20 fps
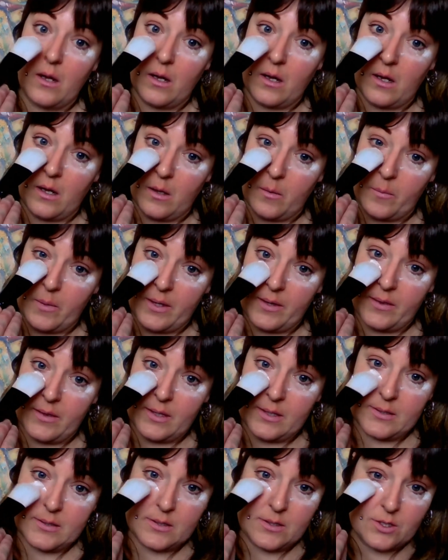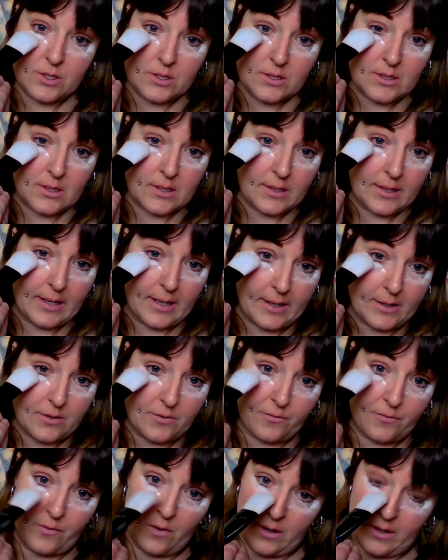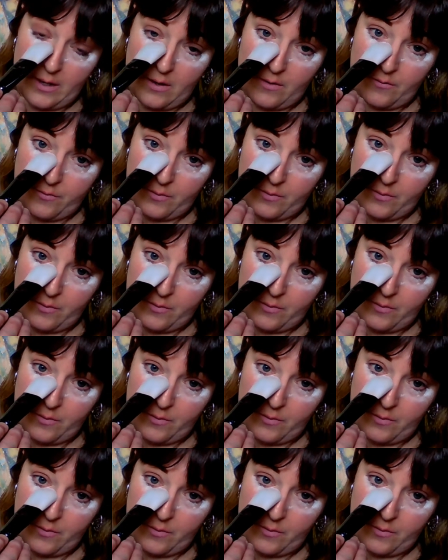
And this is just going to catch fallout